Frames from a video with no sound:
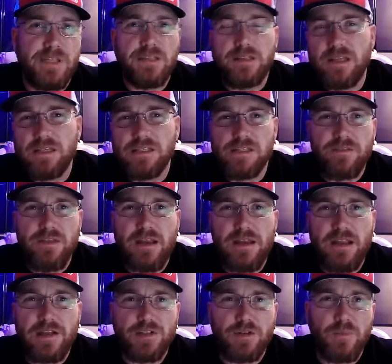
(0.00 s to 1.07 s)
and things of that
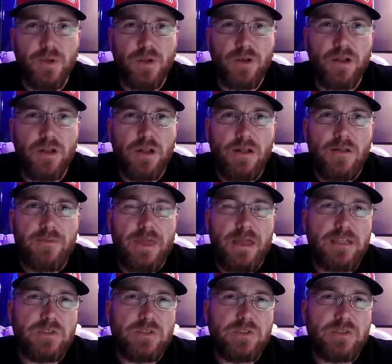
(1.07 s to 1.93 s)
nature. But I